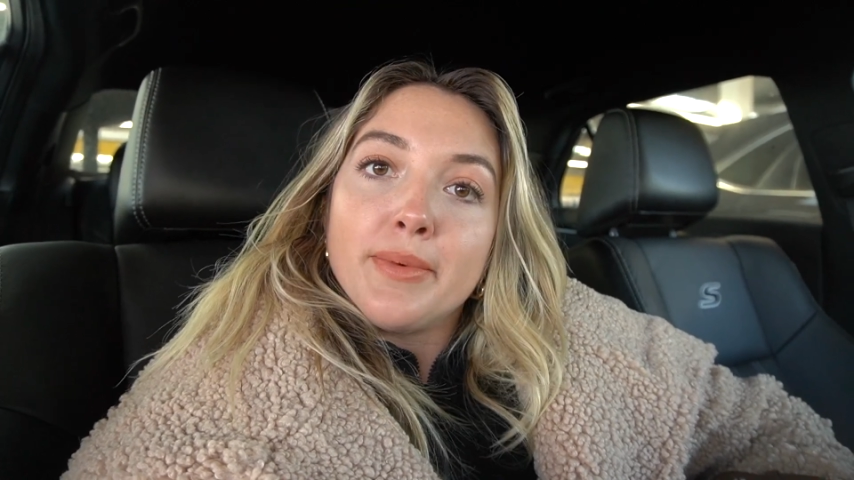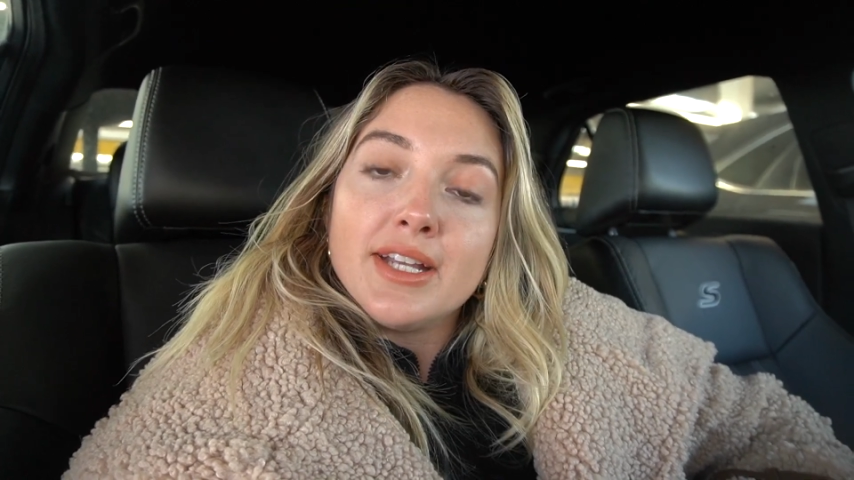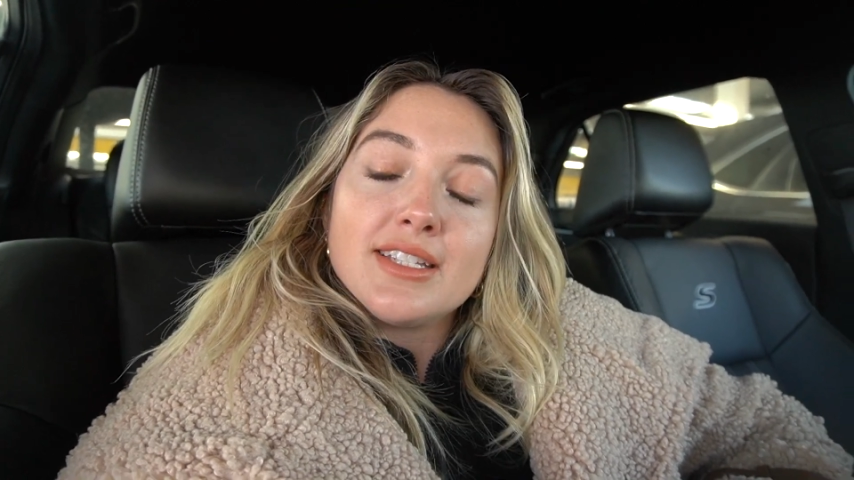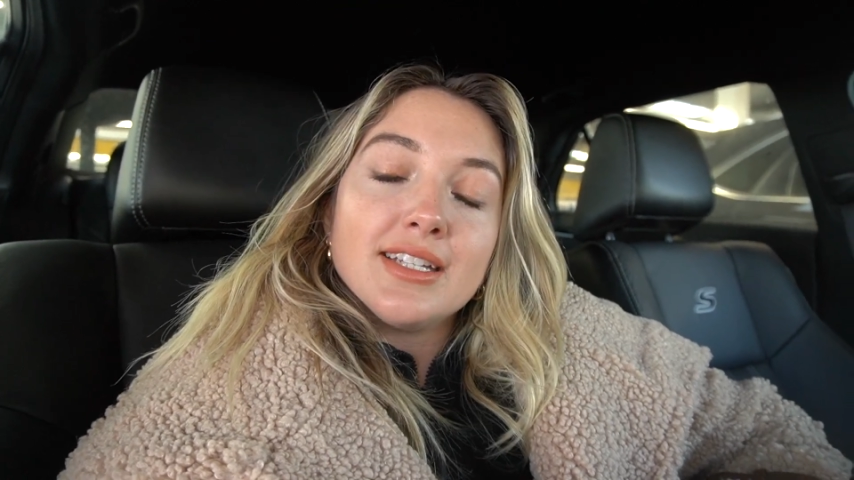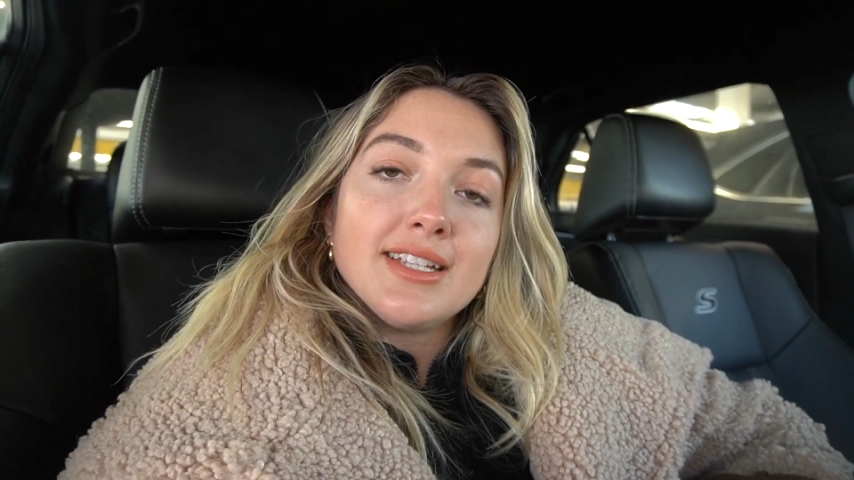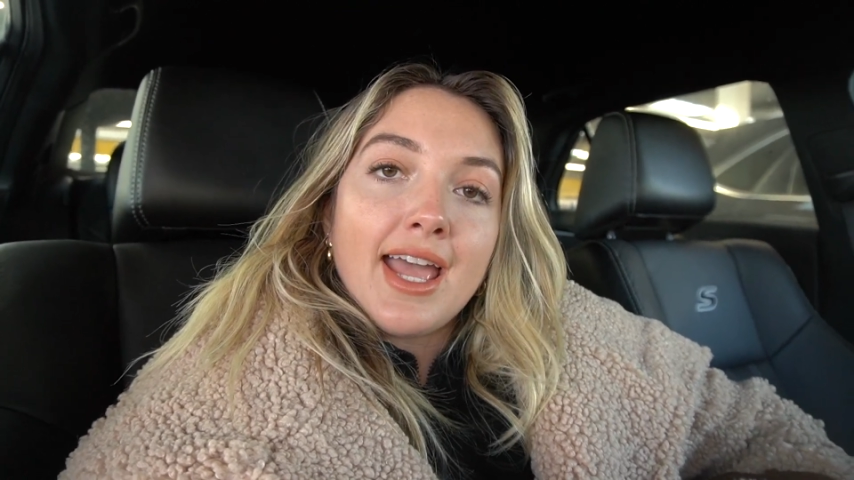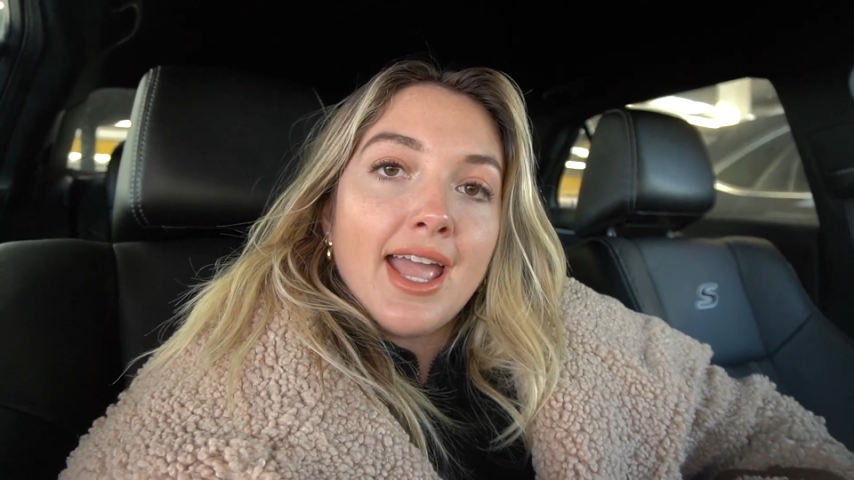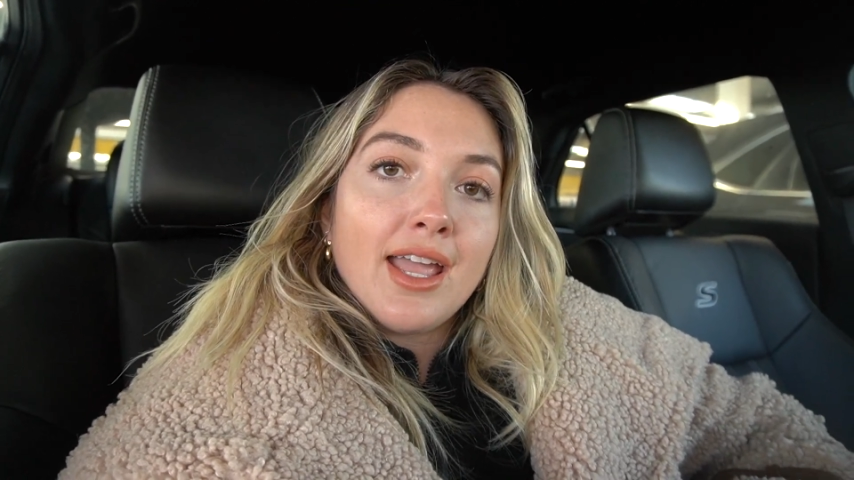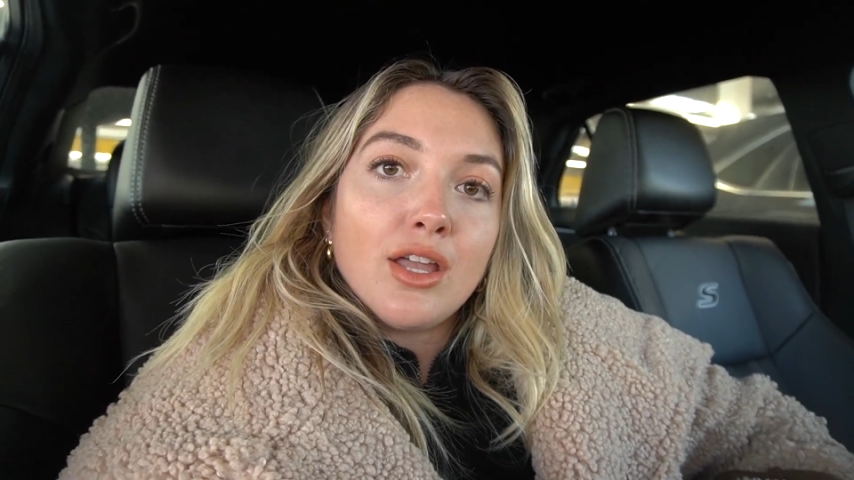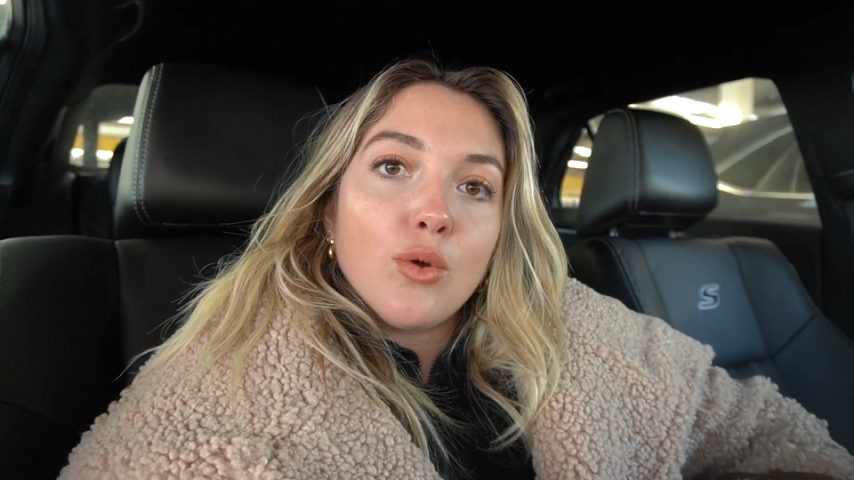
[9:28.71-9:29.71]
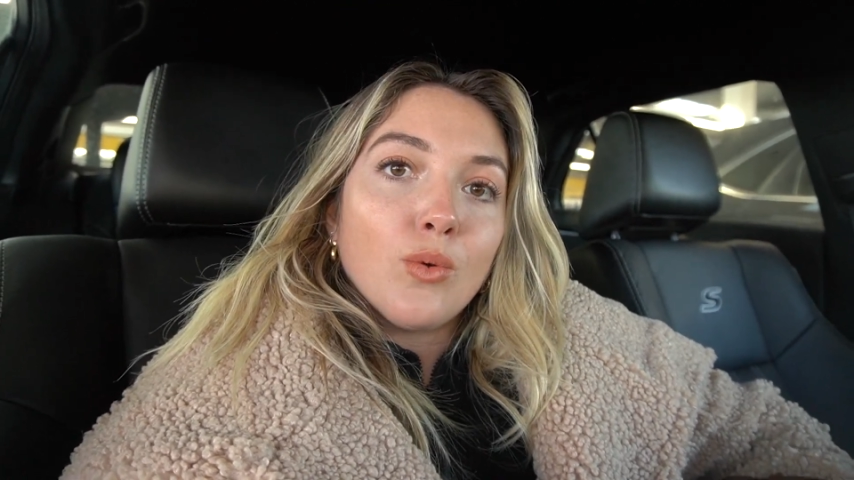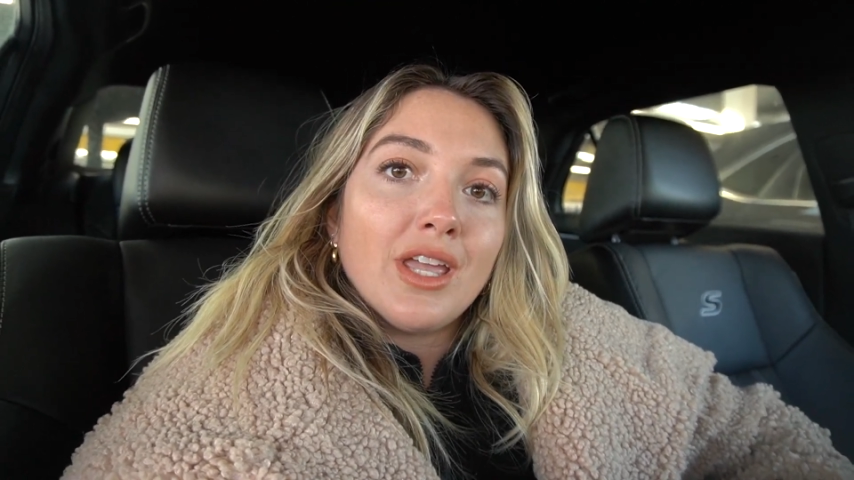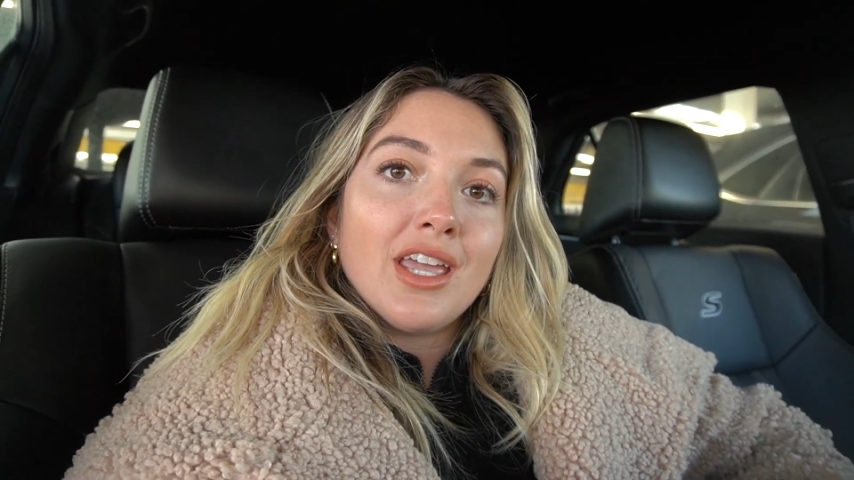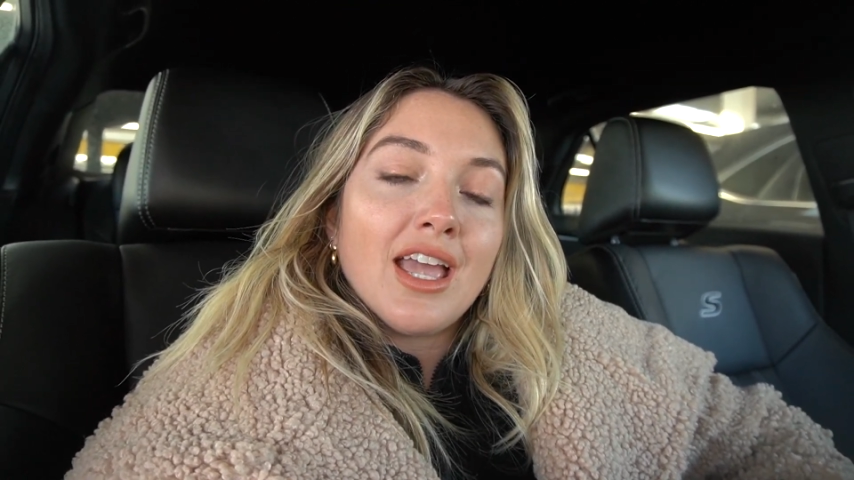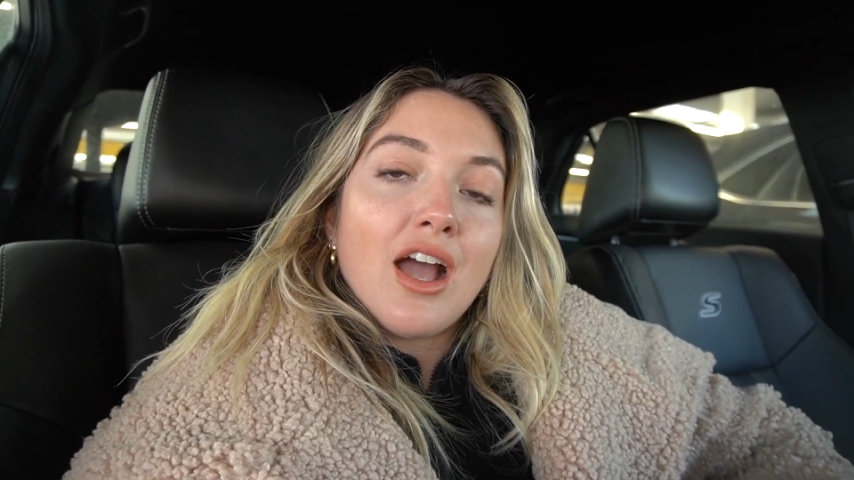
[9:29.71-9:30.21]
But today we